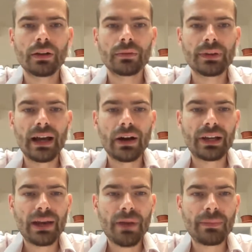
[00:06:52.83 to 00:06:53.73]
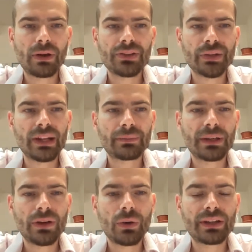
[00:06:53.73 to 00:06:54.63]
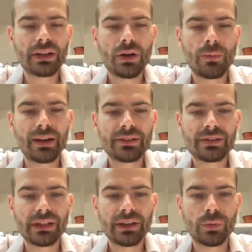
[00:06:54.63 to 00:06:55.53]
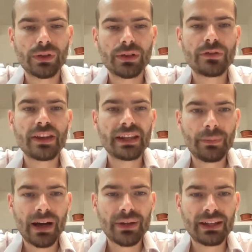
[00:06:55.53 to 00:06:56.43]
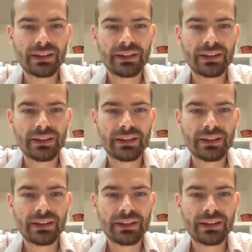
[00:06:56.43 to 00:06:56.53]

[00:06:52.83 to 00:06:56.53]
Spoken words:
Yeah, okay, maybe also let me know in the comments what you think about it,